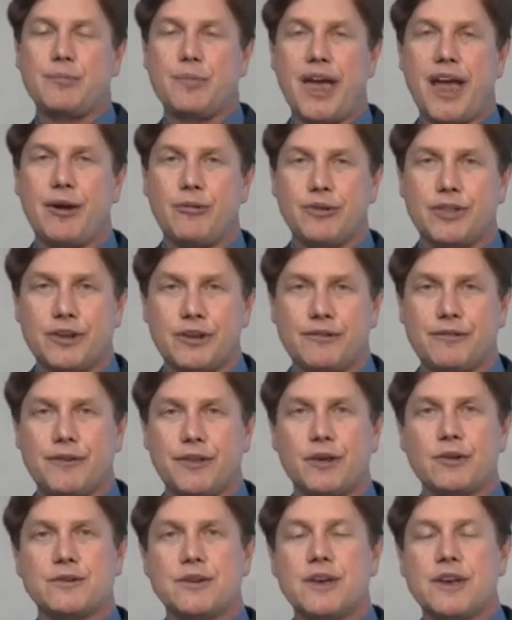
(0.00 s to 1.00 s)
will get back with you.
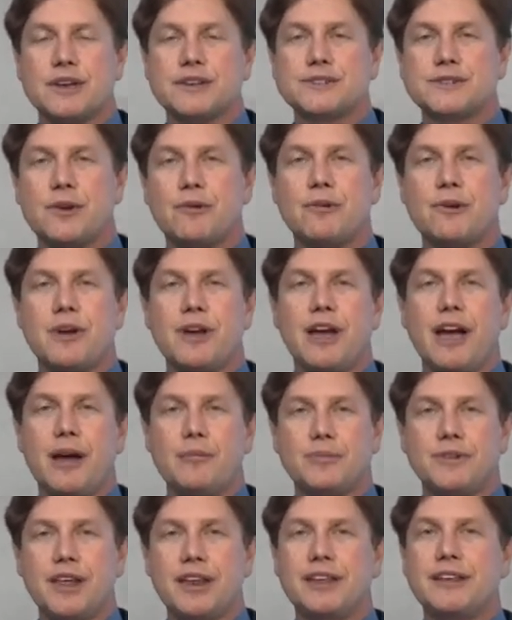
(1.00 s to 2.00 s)
For those, so
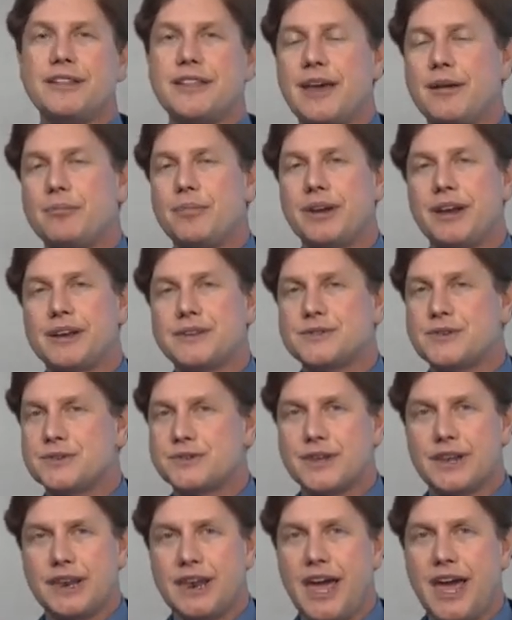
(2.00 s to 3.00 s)
I'm telling you that because
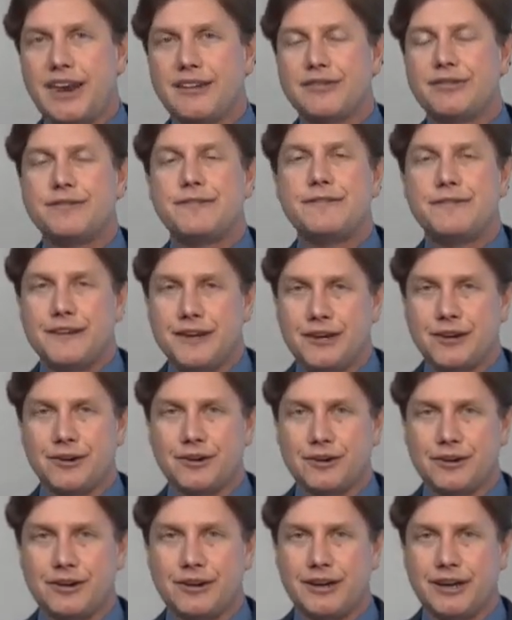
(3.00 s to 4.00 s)
there's a lot of
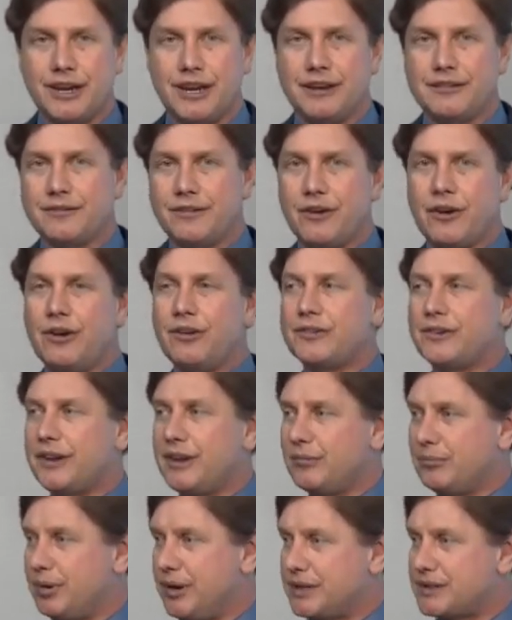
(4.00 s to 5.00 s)
fear
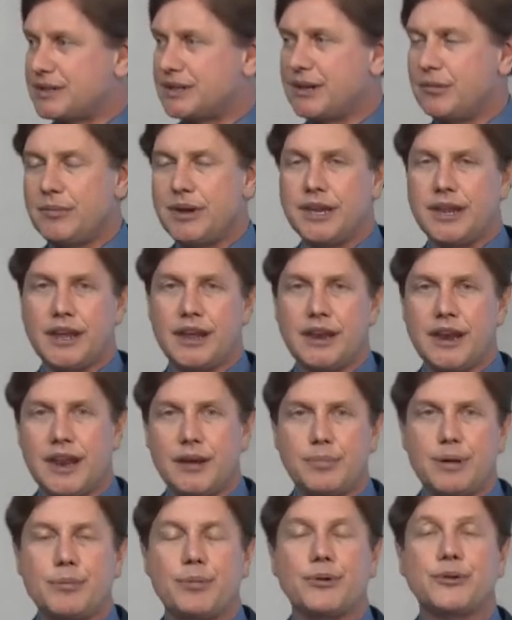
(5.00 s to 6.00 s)
involved in pitching the media. A
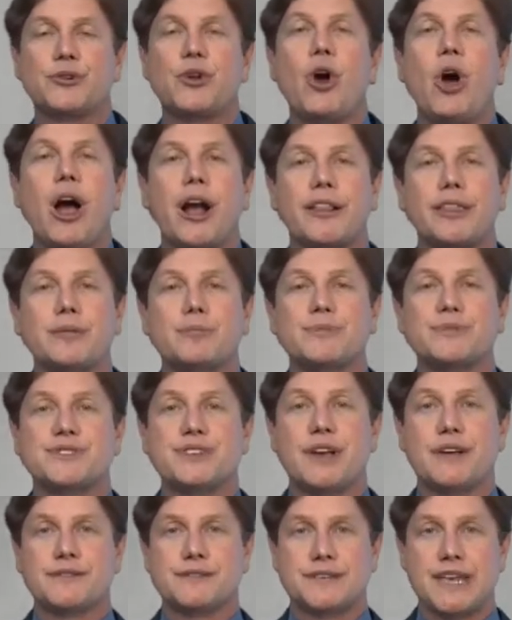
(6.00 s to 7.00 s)
lot of people talk
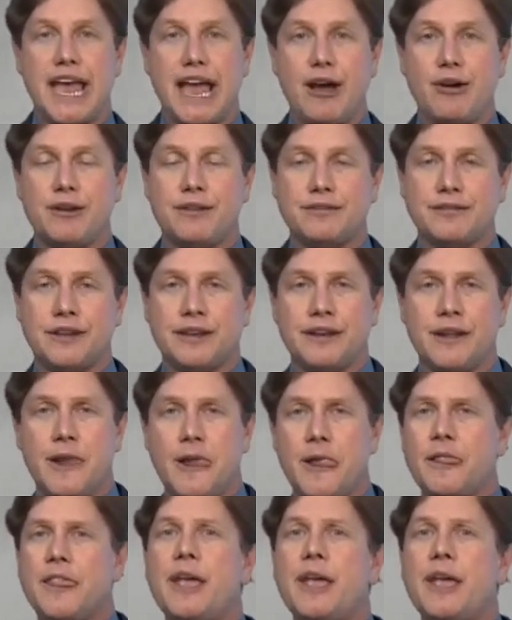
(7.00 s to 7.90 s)
themselves out of it.